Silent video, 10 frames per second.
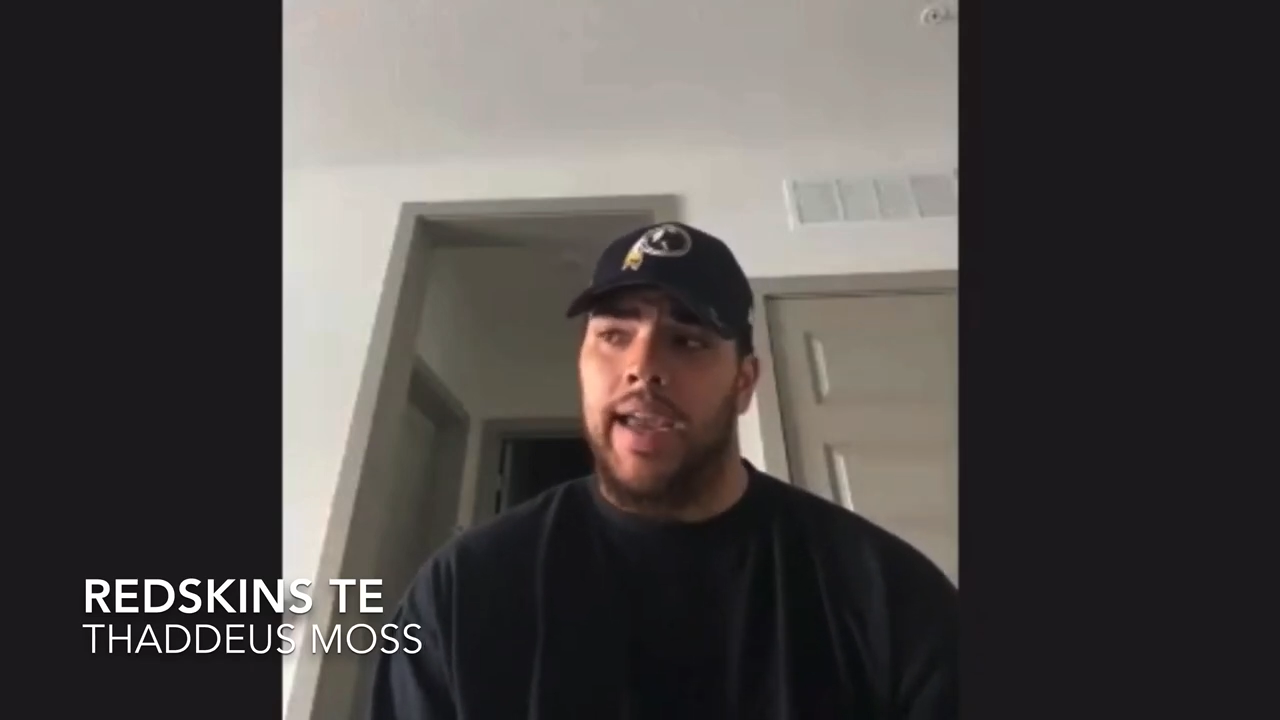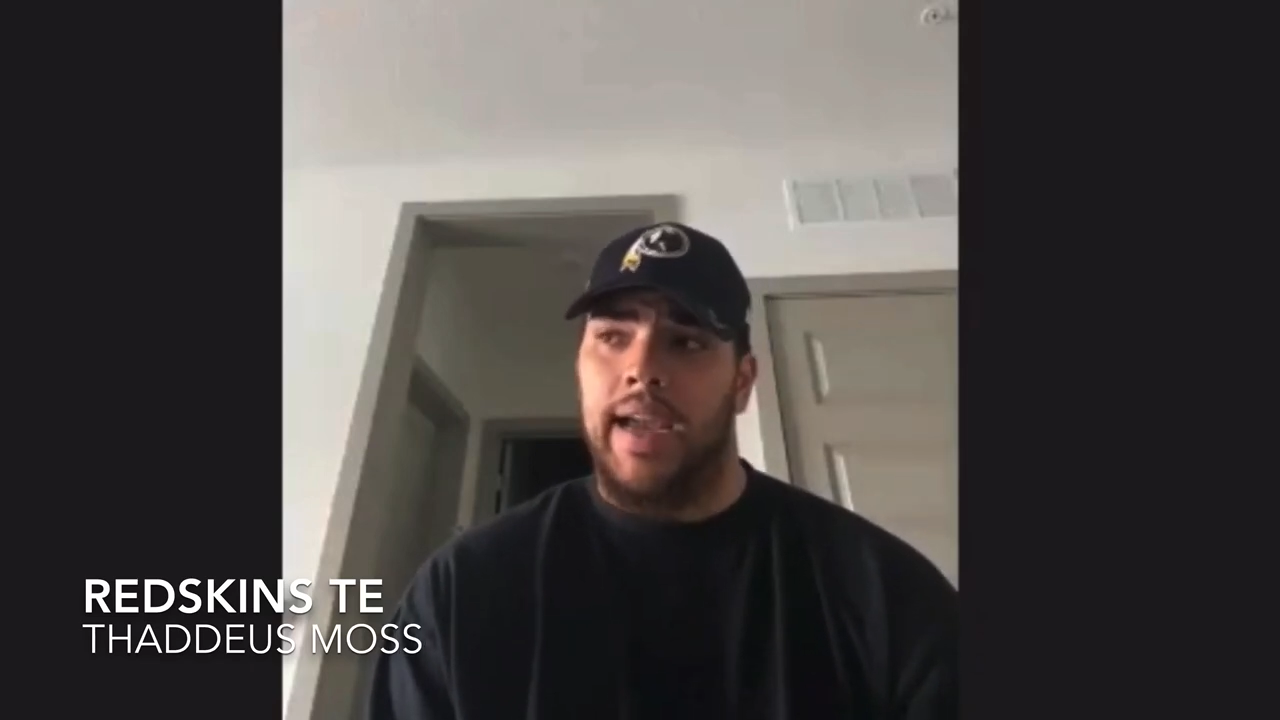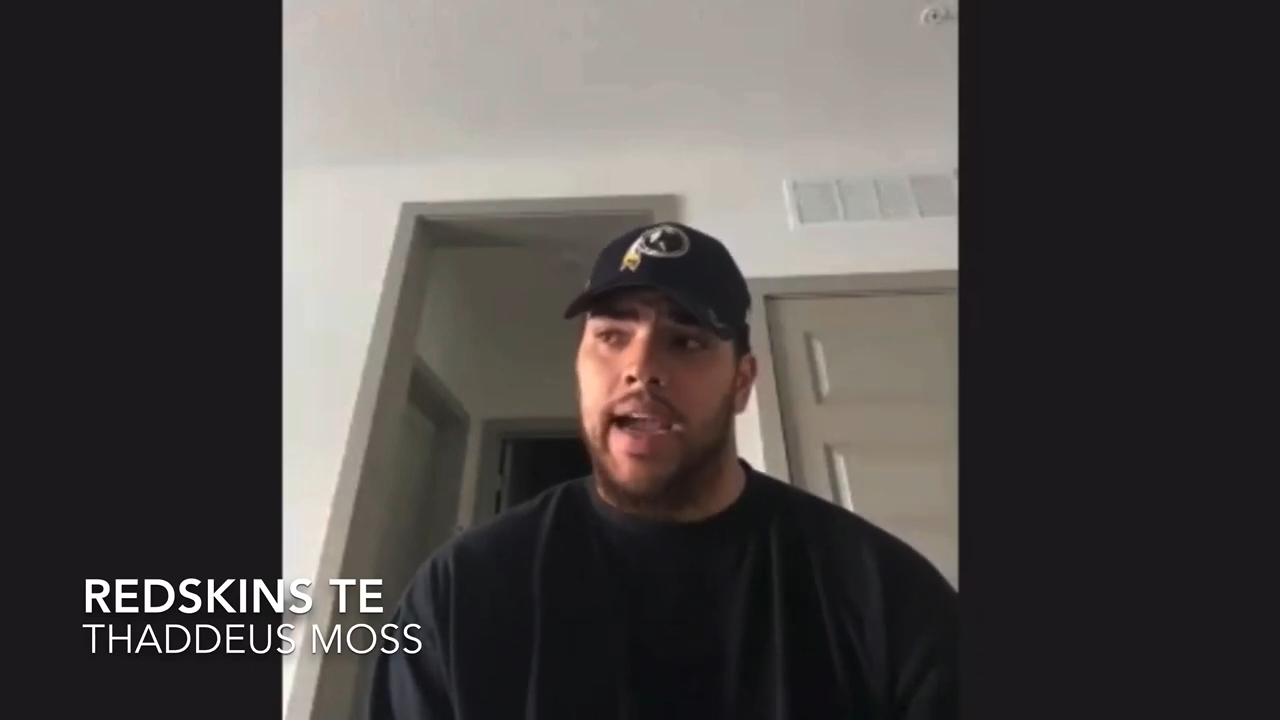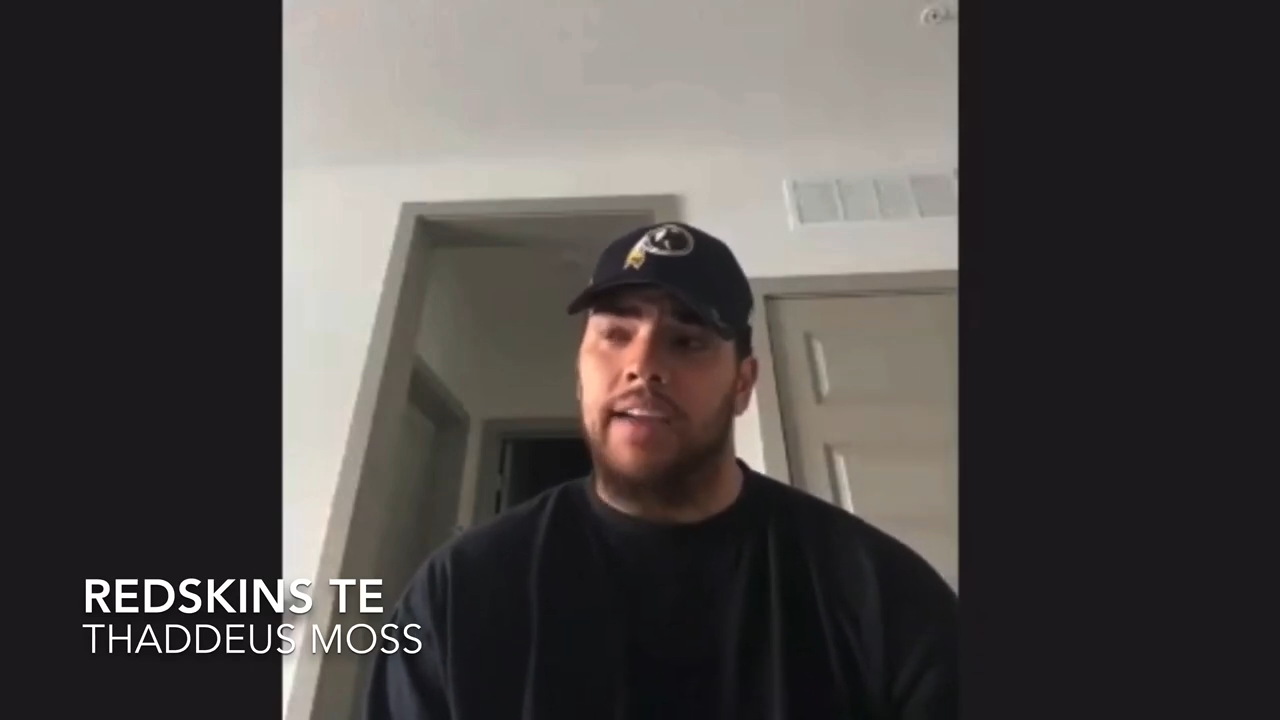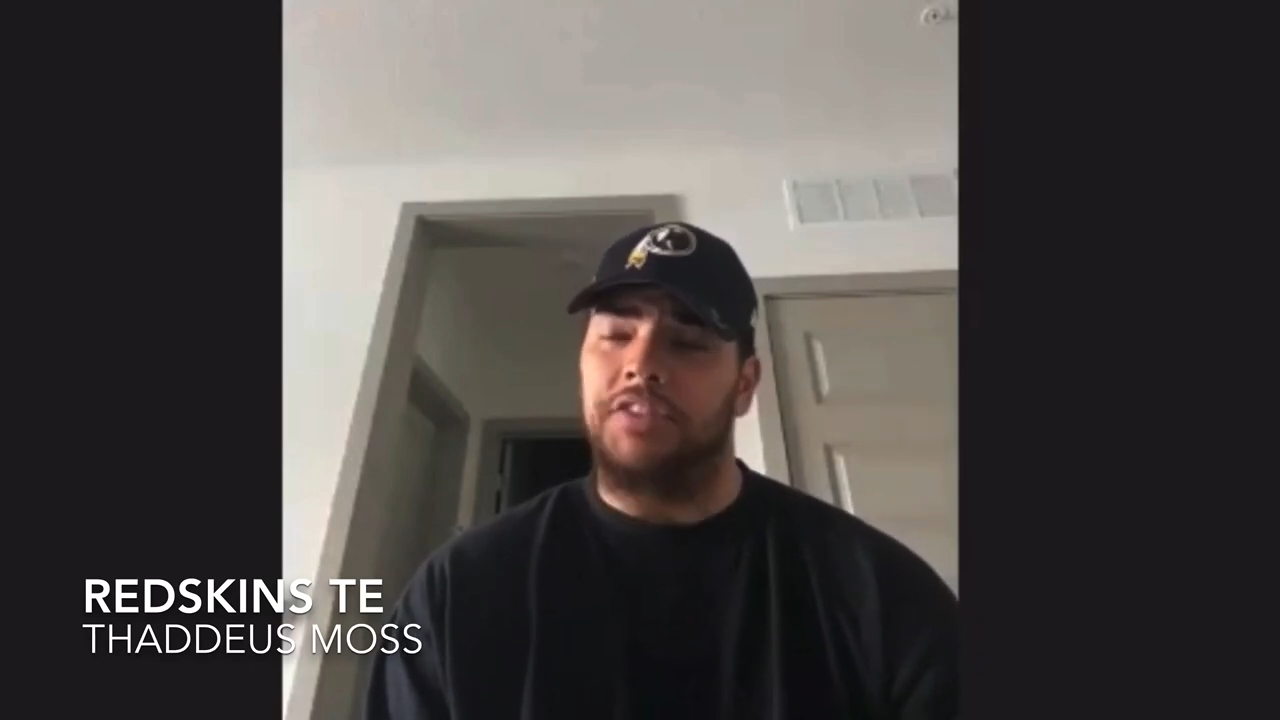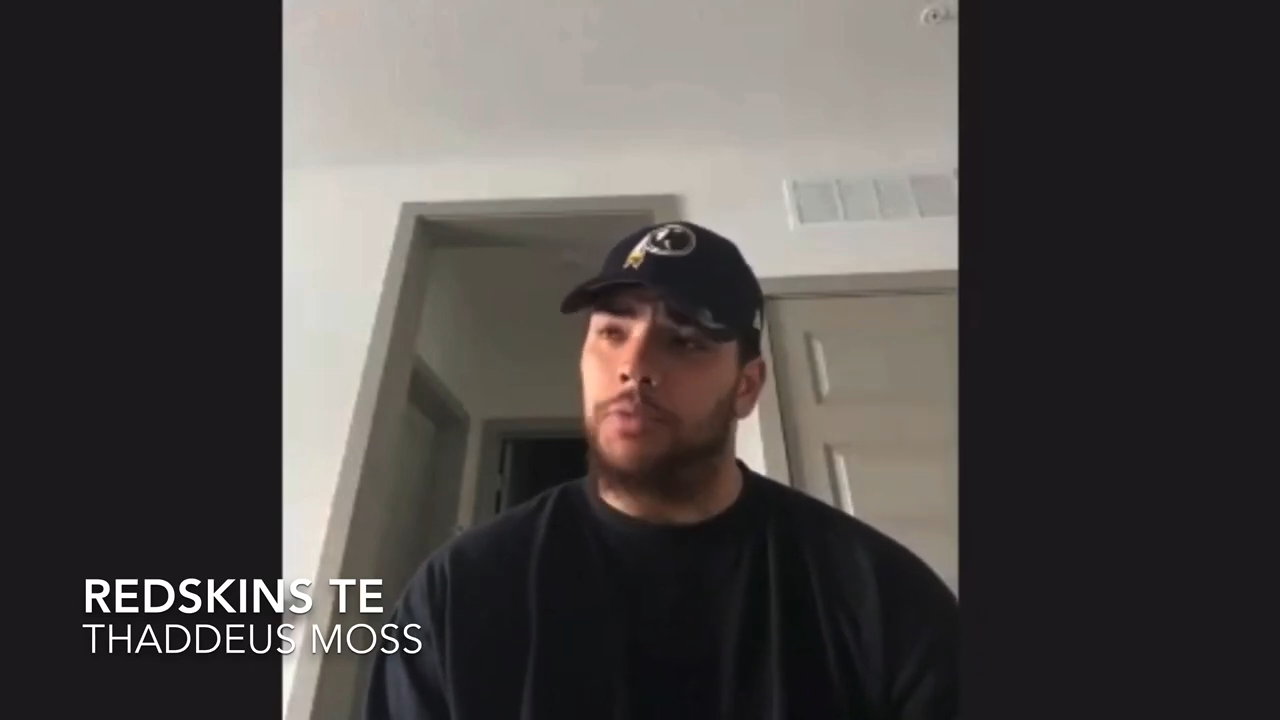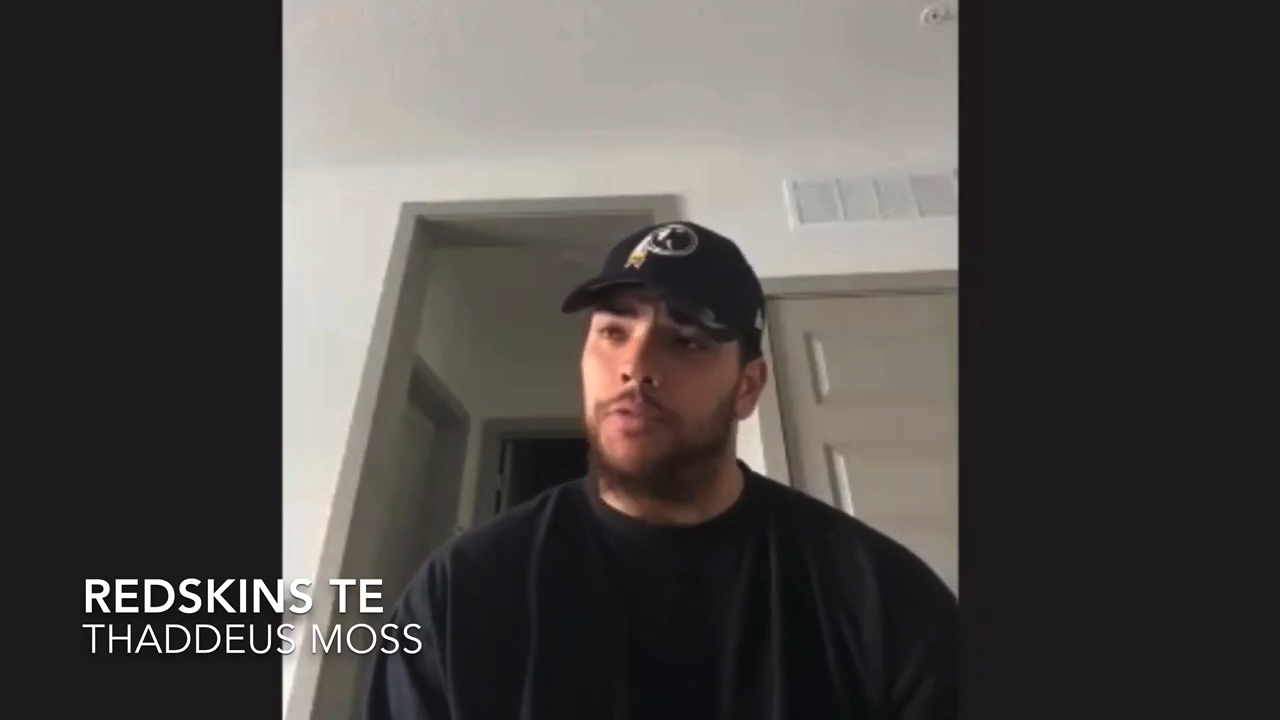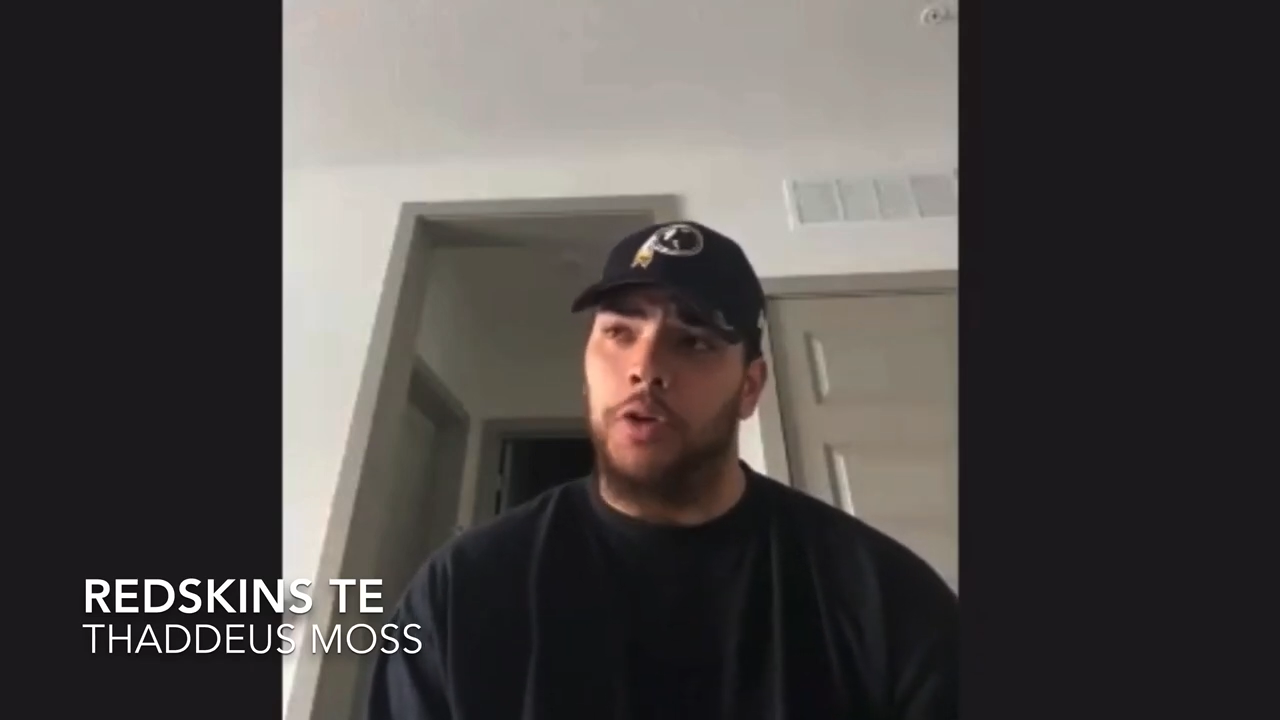I have some former